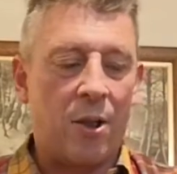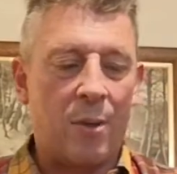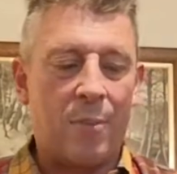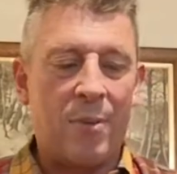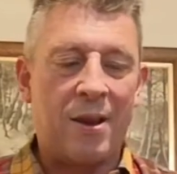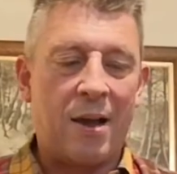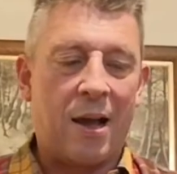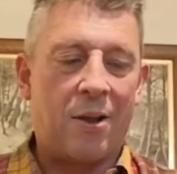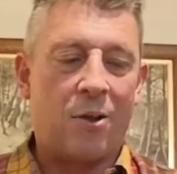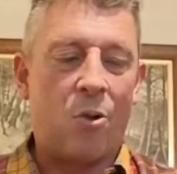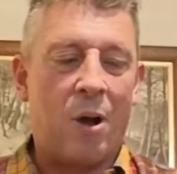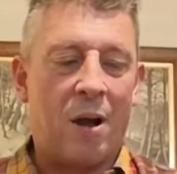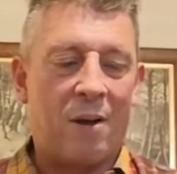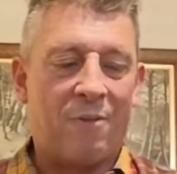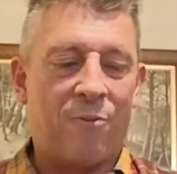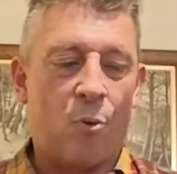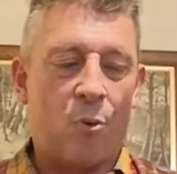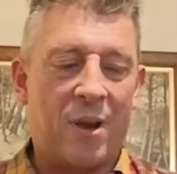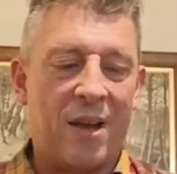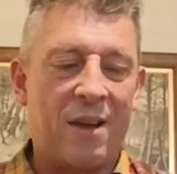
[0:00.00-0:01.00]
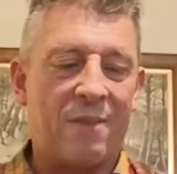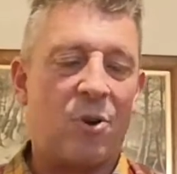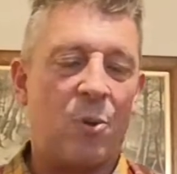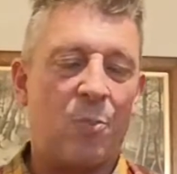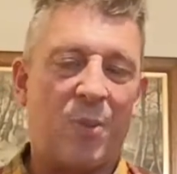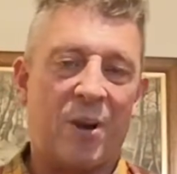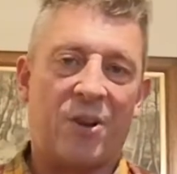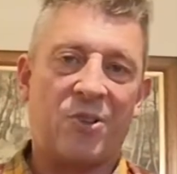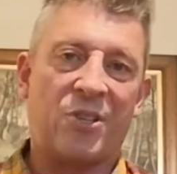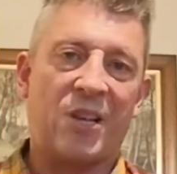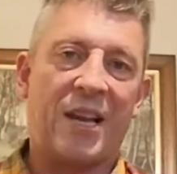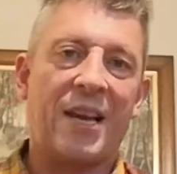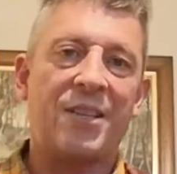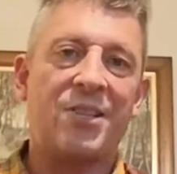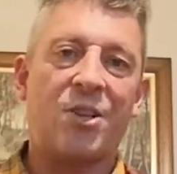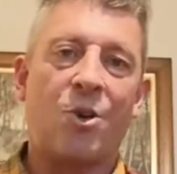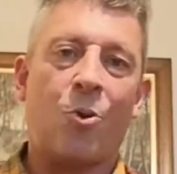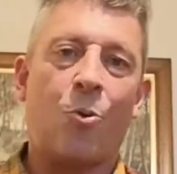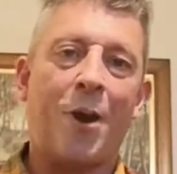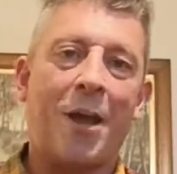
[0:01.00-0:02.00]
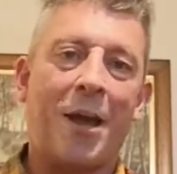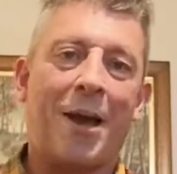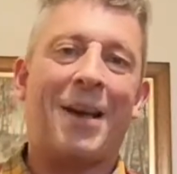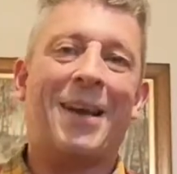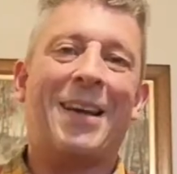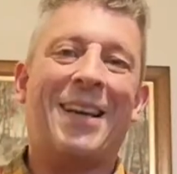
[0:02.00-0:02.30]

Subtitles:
I mean, a lot of folk give up because it is quite a.